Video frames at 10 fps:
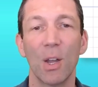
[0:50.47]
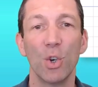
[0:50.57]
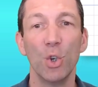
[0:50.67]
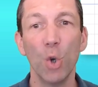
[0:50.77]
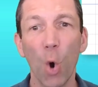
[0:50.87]

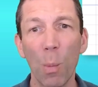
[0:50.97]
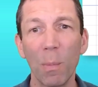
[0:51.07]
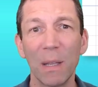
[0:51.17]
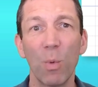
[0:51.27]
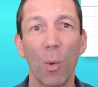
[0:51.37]

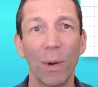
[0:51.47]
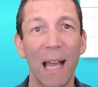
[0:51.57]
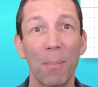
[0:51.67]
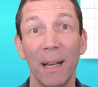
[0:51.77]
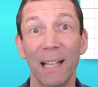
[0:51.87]
Normally what would
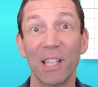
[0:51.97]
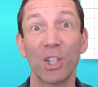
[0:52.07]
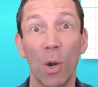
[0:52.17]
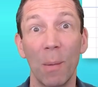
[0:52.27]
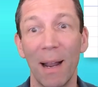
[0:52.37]
happen, as I
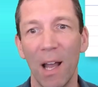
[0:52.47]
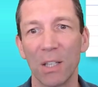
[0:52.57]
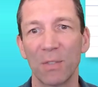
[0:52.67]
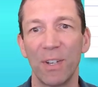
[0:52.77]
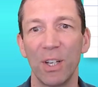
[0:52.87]
showed in my
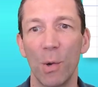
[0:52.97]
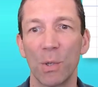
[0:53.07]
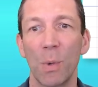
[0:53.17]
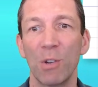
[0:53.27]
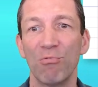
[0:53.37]
last video,
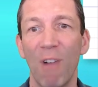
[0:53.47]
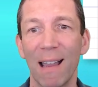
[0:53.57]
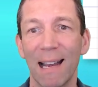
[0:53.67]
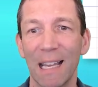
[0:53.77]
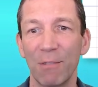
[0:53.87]
is when you
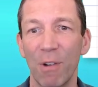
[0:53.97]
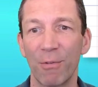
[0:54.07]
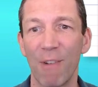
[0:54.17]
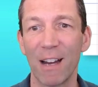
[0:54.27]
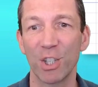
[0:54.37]
right click and
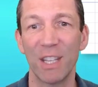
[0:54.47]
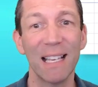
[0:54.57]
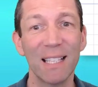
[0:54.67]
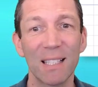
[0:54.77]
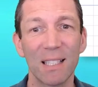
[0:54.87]
refresh
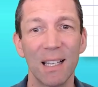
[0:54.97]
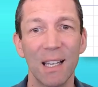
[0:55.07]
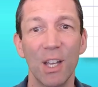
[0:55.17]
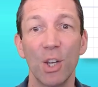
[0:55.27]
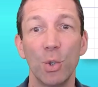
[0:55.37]
this,
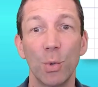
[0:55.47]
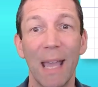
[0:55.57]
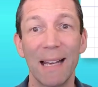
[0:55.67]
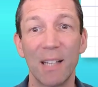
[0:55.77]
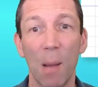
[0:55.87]
you
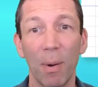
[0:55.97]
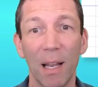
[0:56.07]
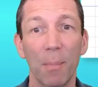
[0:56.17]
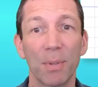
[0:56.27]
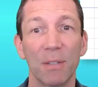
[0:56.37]
get double
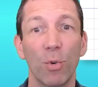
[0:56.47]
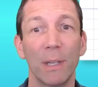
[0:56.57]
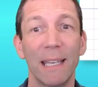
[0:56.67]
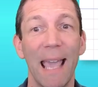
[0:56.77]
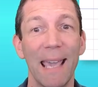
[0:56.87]
ups of all
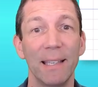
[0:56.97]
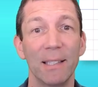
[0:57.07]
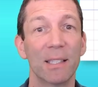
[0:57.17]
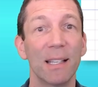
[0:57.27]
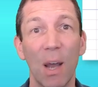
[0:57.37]
the
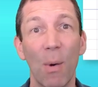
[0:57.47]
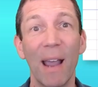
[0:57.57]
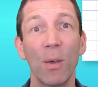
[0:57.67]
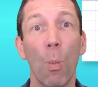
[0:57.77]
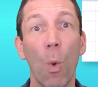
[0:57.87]
A's. Now
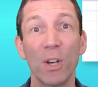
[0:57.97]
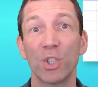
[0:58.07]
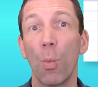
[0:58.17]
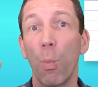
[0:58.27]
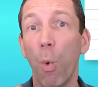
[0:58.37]
I want
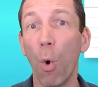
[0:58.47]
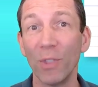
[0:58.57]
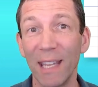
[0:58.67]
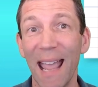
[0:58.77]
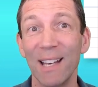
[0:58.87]
to
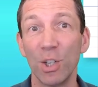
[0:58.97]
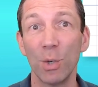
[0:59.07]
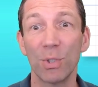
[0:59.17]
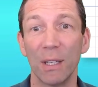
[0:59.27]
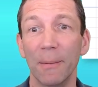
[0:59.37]
warn the end
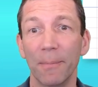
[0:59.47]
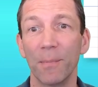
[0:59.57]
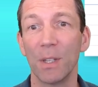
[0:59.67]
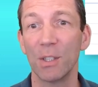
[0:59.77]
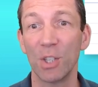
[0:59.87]
user.
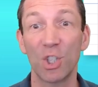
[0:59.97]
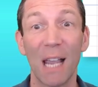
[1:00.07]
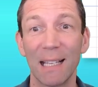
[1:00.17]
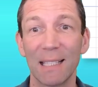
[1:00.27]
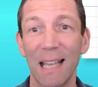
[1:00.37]
So
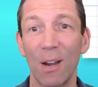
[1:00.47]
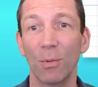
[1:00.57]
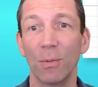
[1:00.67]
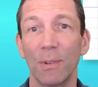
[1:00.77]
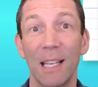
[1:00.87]
check this out.
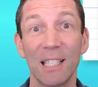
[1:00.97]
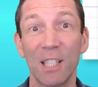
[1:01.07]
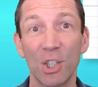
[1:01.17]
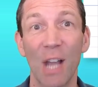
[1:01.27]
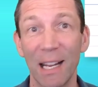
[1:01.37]
This is
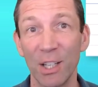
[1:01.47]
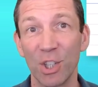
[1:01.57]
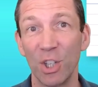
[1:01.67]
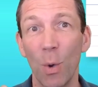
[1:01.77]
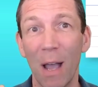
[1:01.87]
the challenge
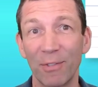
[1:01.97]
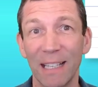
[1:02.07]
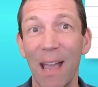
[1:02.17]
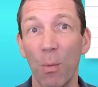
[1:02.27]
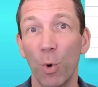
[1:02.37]
that you have to
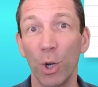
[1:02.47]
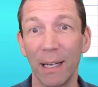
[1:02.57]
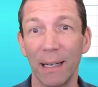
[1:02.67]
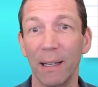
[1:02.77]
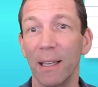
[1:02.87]
get
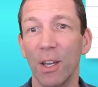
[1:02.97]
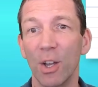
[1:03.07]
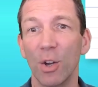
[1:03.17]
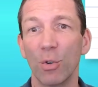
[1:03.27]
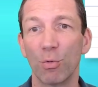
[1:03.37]
working.
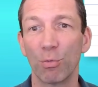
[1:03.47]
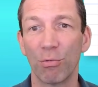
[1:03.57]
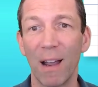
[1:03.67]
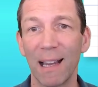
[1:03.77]
Right